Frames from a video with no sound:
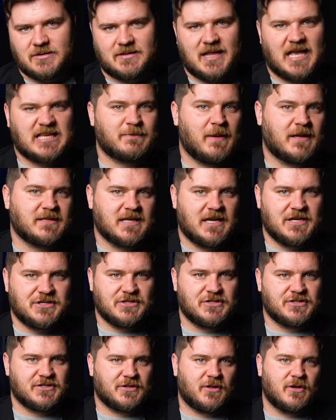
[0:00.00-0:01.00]
and
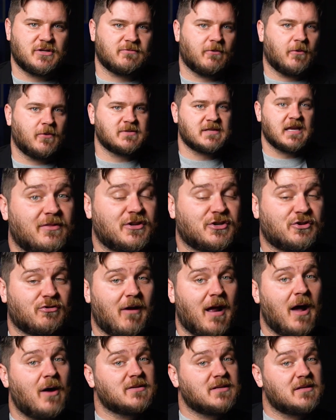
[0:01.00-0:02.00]
expectations to those rules, the
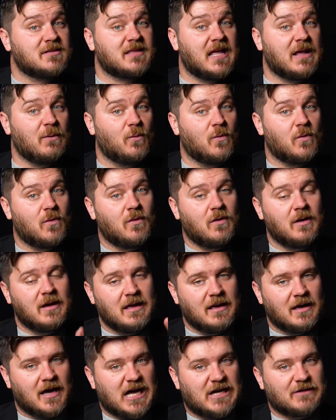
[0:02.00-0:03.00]
trousers they wore
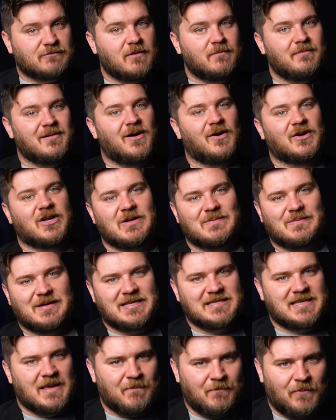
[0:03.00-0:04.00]
are remarkably
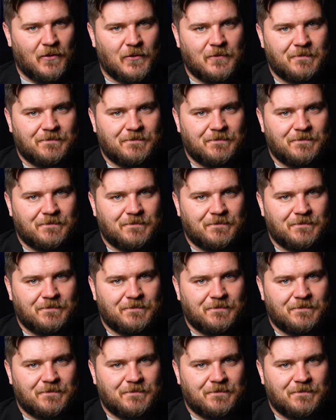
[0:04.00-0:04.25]
simple.